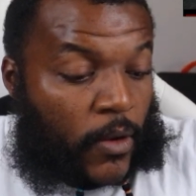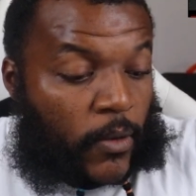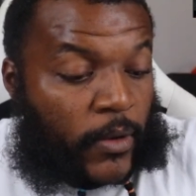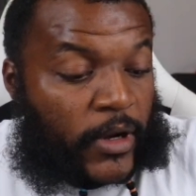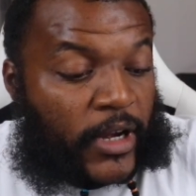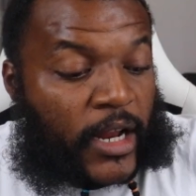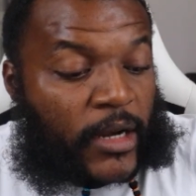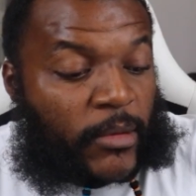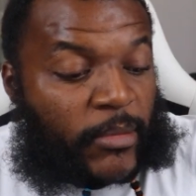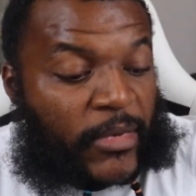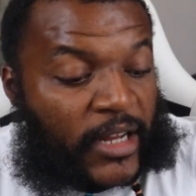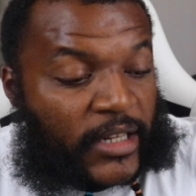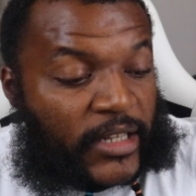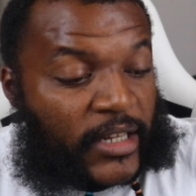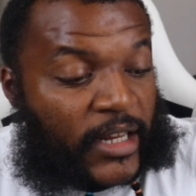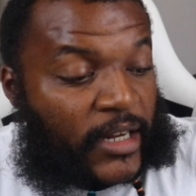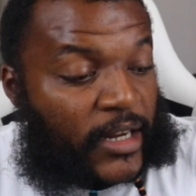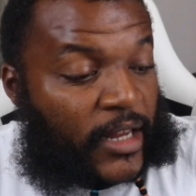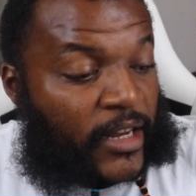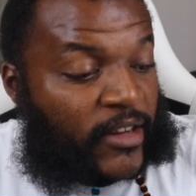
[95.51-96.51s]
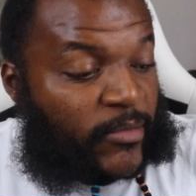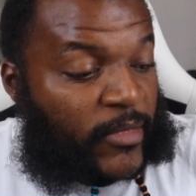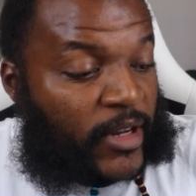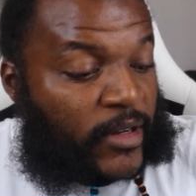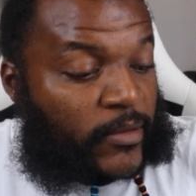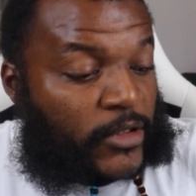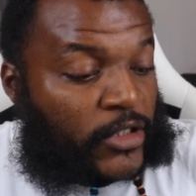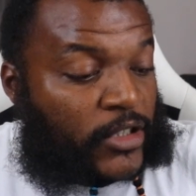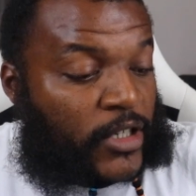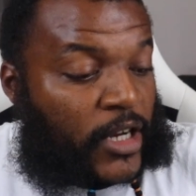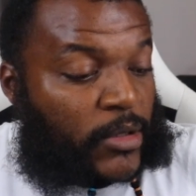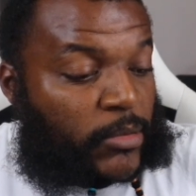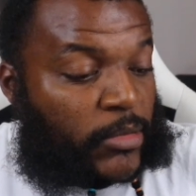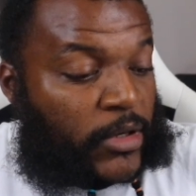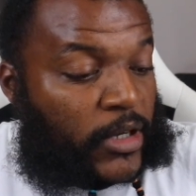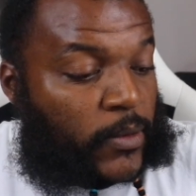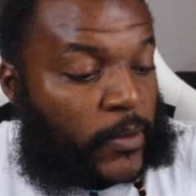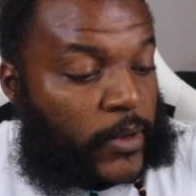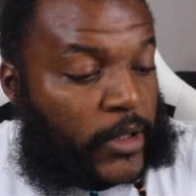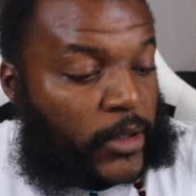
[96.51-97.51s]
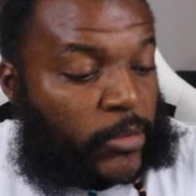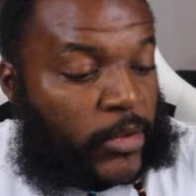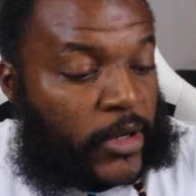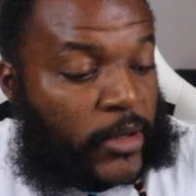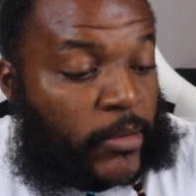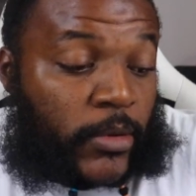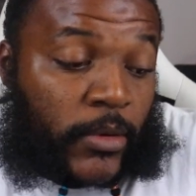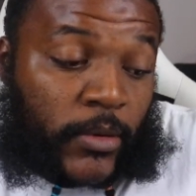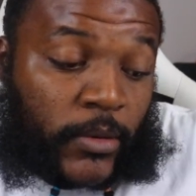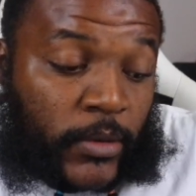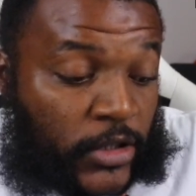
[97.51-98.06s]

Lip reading: We not about that life, man. We trying to be we the people.